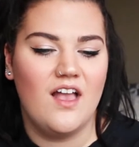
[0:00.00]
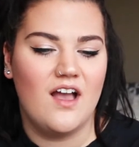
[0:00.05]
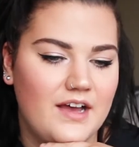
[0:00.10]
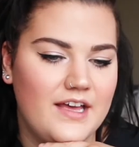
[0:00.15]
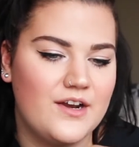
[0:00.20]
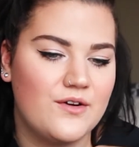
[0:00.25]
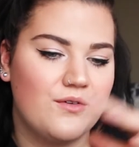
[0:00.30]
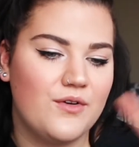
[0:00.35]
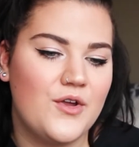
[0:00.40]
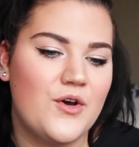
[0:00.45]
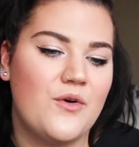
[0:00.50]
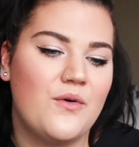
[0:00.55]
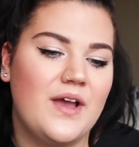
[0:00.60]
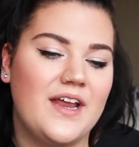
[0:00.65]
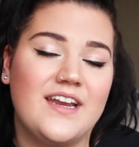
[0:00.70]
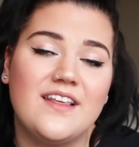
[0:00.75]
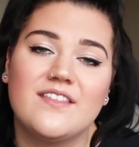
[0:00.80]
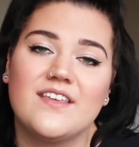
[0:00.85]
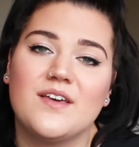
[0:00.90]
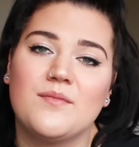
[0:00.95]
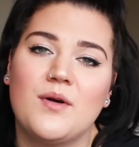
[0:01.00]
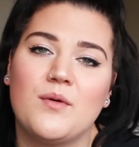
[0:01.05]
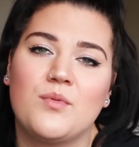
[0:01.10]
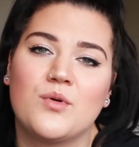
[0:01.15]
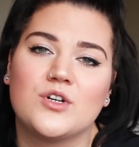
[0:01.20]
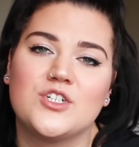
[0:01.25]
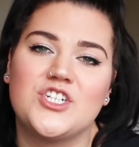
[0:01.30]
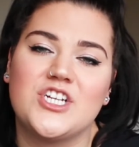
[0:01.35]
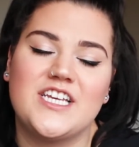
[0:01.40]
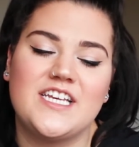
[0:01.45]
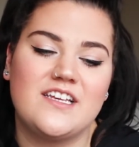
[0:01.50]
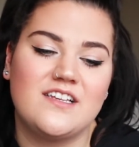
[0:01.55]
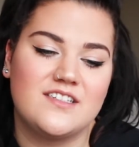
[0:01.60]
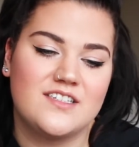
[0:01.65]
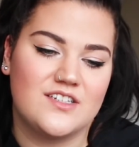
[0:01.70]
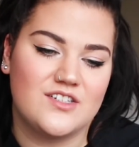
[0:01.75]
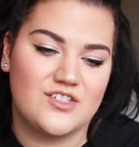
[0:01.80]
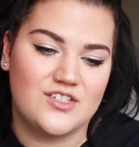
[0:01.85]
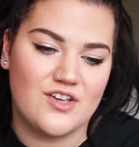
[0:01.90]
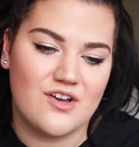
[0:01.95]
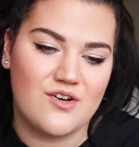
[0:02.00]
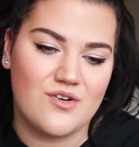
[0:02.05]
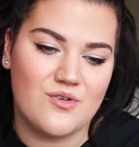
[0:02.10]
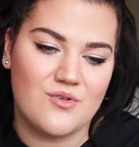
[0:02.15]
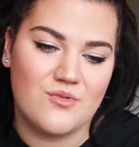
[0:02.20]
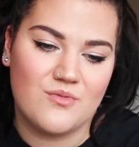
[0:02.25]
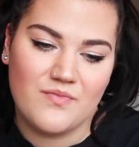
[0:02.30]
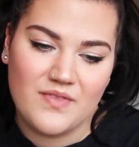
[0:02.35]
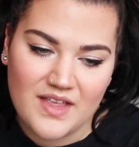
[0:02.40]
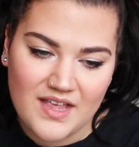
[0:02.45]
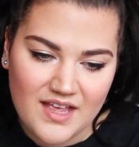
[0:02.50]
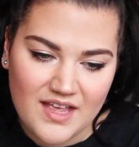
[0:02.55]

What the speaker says: I don't know anything about Portuguese, so